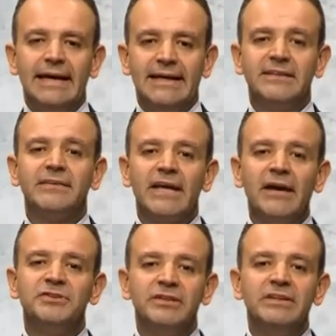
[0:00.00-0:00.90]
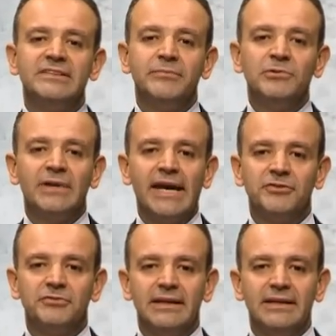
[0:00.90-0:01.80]
and sometimes even
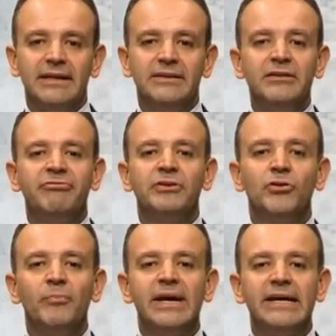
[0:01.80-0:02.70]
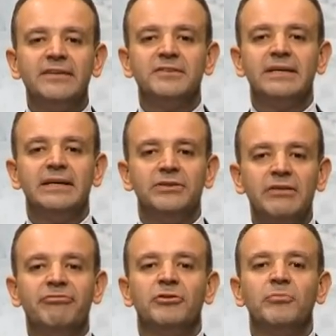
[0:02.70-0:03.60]
simultaneously in different domains and in
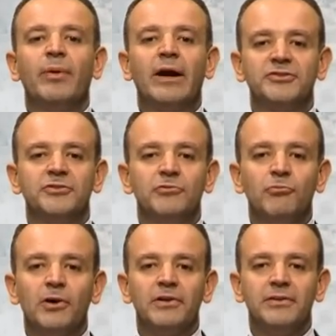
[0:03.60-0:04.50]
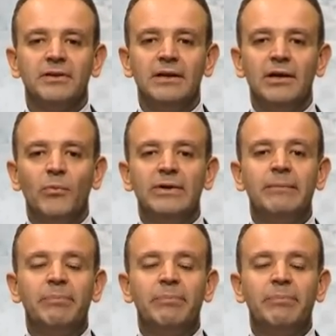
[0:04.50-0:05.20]
different parts of the world, with a